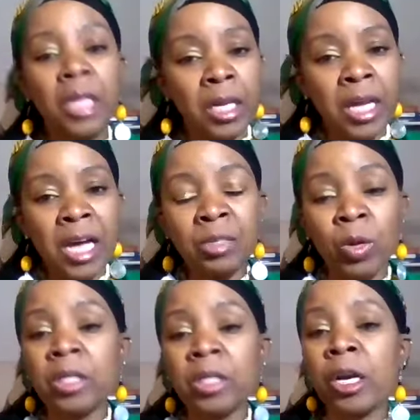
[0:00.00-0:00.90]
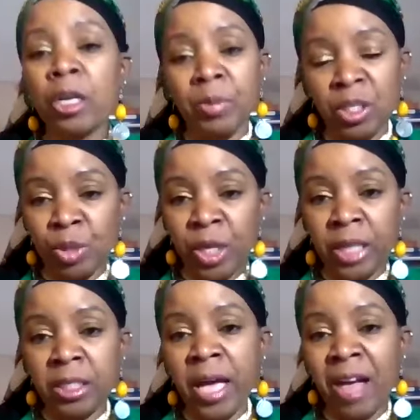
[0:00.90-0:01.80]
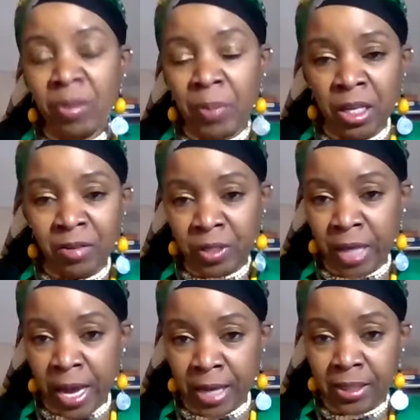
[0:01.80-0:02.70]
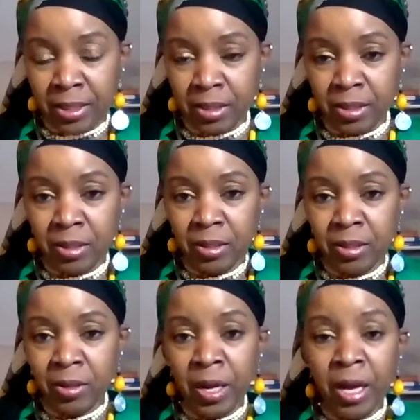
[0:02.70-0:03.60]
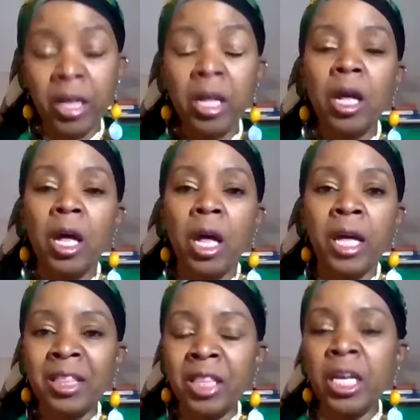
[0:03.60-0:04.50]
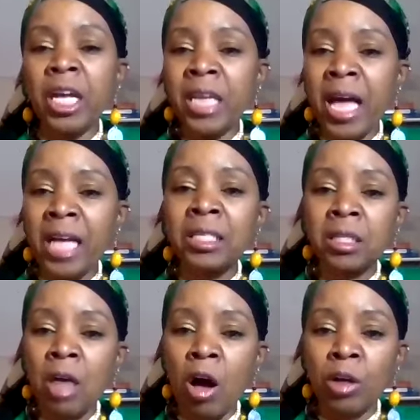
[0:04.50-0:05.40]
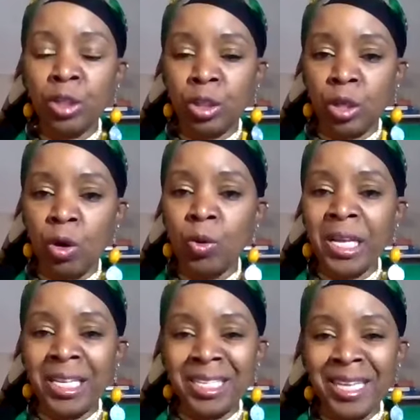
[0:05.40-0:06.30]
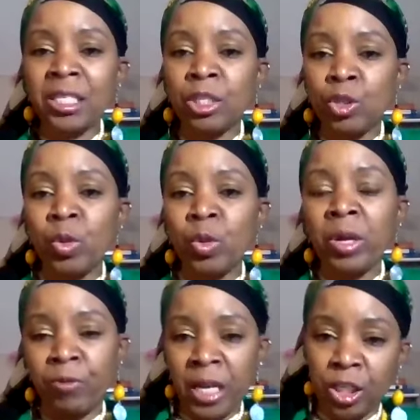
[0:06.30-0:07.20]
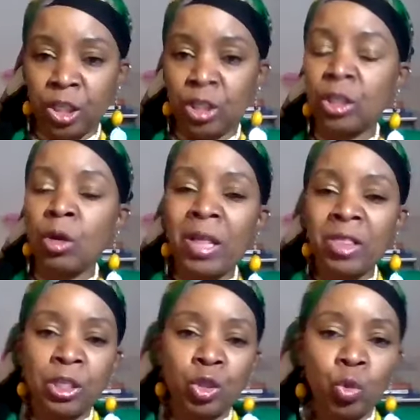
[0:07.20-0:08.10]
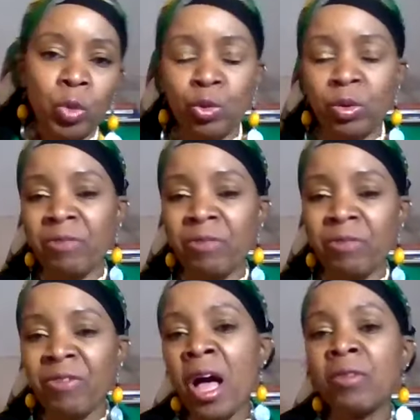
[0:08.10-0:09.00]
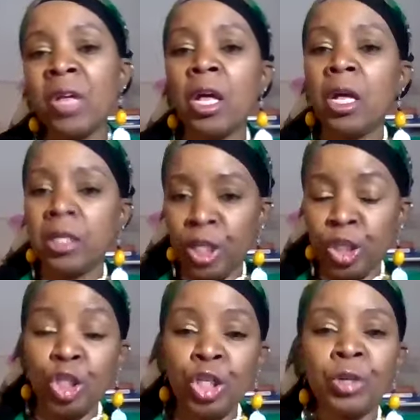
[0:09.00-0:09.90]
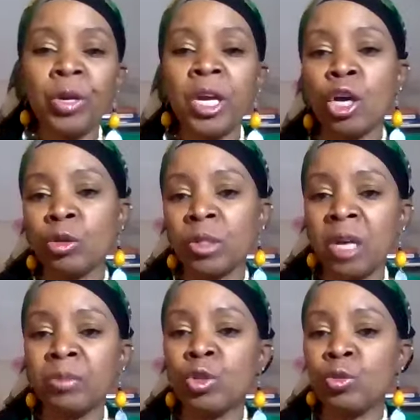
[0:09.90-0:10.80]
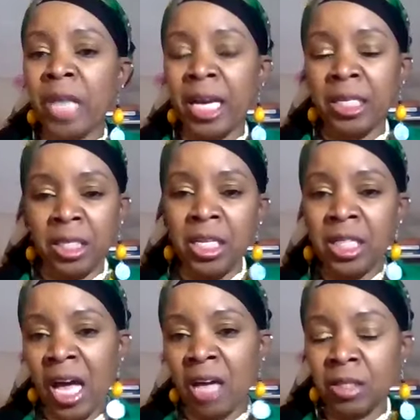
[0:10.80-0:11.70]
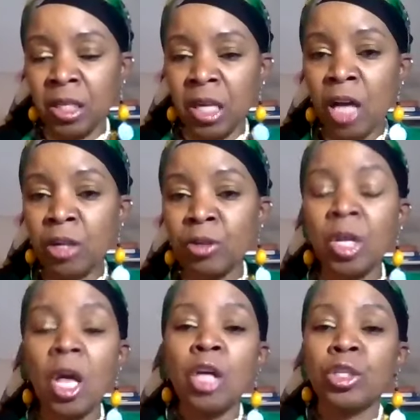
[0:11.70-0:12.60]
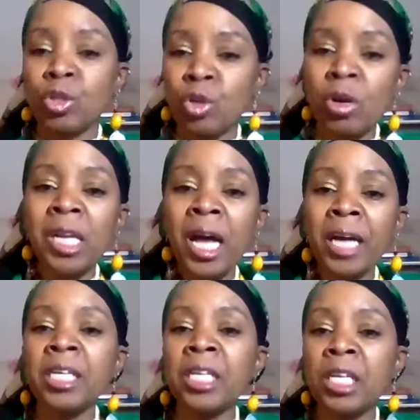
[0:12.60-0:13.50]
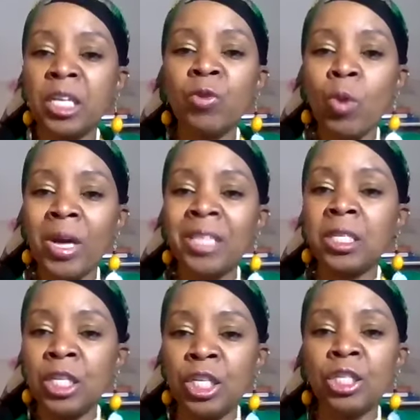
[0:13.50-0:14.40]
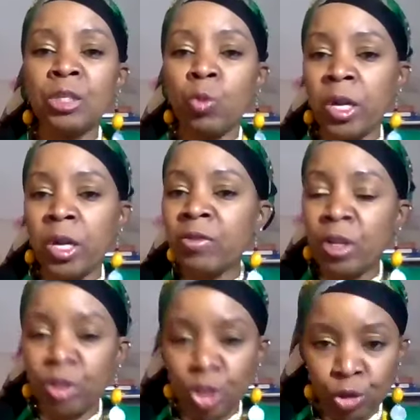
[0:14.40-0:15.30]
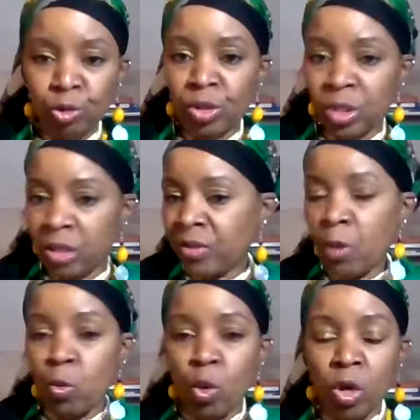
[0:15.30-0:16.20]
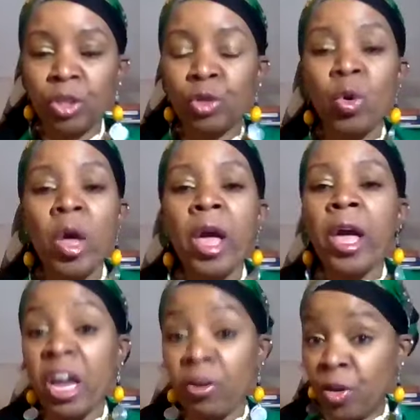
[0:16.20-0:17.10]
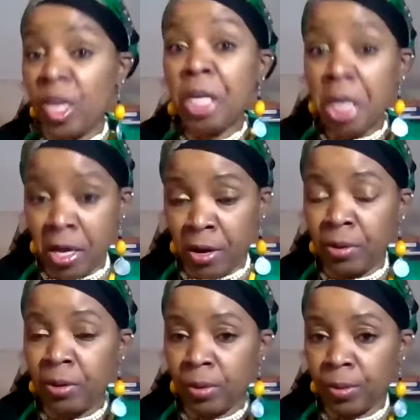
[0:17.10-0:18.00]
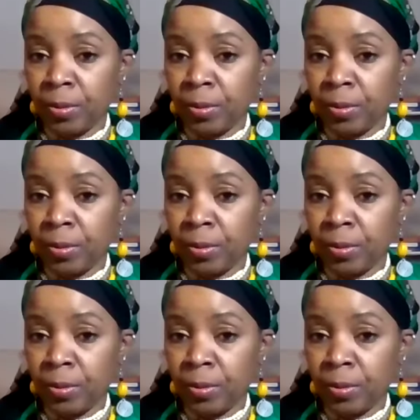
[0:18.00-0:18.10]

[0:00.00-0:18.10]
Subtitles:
Then guess what? They're going to be subjected, have to pay gift tax. Okay. And I think, and that's also indexed to inflation. So I think in 2025, this year it goes up to $19,000. So your client can give away to each one of their children if they want to every year